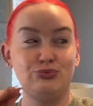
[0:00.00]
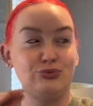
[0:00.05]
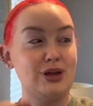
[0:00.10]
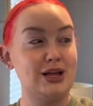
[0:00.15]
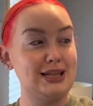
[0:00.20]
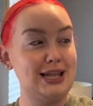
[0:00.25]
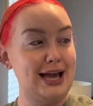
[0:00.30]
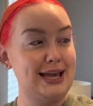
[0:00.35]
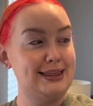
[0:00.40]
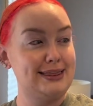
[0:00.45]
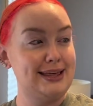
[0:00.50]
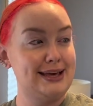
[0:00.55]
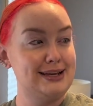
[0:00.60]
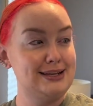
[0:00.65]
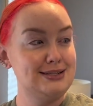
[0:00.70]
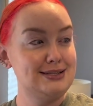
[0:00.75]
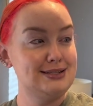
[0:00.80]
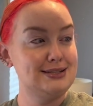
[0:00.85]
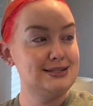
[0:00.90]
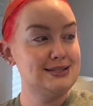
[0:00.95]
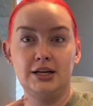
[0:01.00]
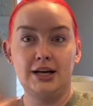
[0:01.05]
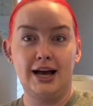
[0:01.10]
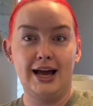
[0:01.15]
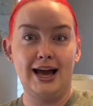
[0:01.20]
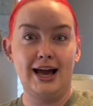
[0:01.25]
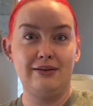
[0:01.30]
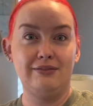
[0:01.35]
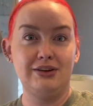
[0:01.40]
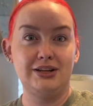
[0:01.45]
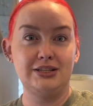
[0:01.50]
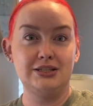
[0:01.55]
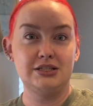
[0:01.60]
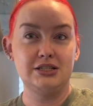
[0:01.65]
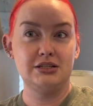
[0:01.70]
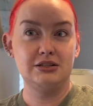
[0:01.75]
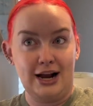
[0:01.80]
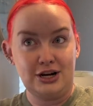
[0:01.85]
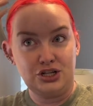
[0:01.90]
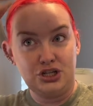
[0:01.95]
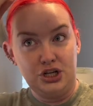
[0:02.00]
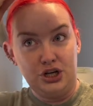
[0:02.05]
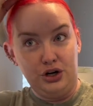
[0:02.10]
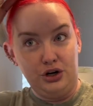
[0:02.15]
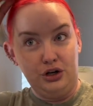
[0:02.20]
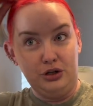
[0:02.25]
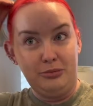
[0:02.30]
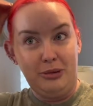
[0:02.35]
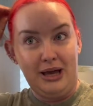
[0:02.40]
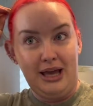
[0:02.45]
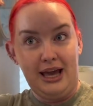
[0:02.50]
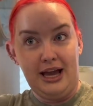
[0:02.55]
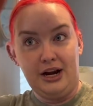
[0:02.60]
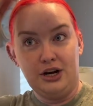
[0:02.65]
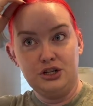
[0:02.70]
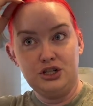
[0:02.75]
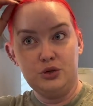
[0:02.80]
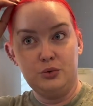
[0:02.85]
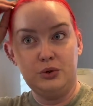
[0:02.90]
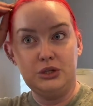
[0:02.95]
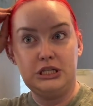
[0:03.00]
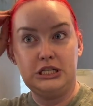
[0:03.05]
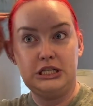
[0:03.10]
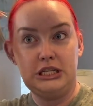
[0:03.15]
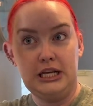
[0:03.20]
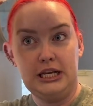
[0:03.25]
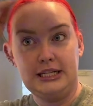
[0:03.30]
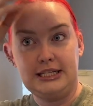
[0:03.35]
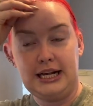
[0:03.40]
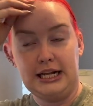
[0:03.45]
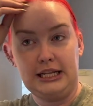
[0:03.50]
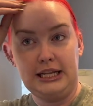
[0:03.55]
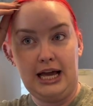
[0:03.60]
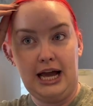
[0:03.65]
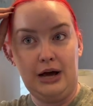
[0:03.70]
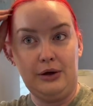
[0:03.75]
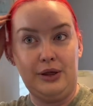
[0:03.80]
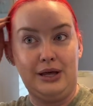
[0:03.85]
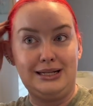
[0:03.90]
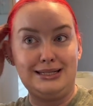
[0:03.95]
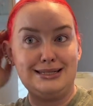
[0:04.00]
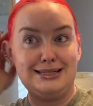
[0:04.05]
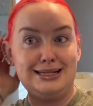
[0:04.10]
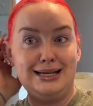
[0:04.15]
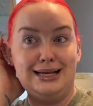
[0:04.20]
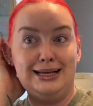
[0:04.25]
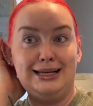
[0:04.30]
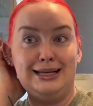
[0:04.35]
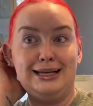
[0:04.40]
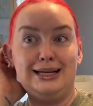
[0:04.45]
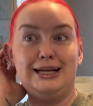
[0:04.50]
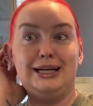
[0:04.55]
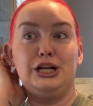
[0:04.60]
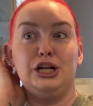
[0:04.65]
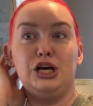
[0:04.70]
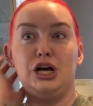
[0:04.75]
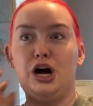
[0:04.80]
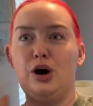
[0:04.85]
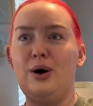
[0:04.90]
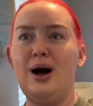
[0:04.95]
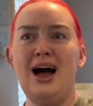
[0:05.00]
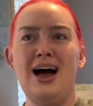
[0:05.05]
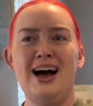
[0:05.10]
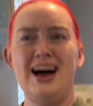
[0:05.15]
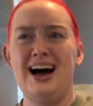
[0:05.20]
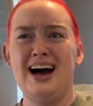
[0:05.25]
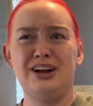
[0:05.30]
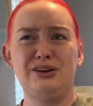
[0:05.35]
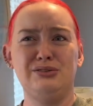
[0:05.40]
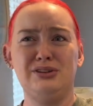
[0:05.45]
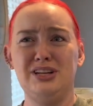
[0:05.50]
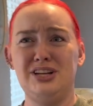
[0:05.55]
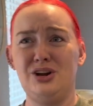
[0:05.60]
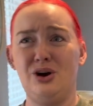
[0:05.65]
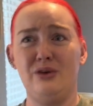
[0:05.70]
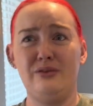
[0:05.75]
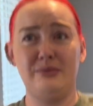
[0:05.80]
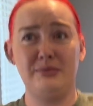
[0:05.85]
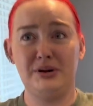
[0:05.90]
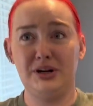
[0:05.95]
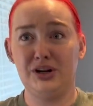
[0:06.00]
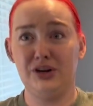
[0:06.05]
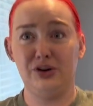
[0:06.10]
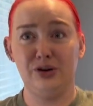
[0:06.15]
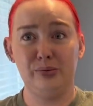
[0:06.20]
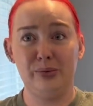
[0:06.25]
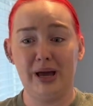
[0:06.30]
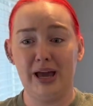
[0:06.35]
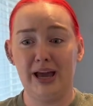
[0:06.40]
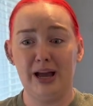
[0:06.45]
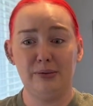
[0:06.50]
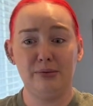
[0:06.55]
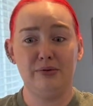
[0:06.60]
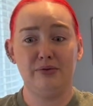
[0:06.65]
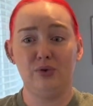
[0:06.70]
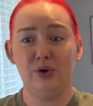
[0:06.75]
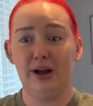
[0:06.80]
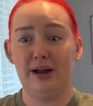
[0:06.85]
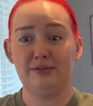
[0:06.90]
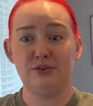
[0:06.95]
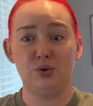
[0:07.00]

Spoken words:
like this. I haven't actually curled my hair, so we'll see exactly how that's gonna go. I don't really know if I'm gonna curl my hair before I have to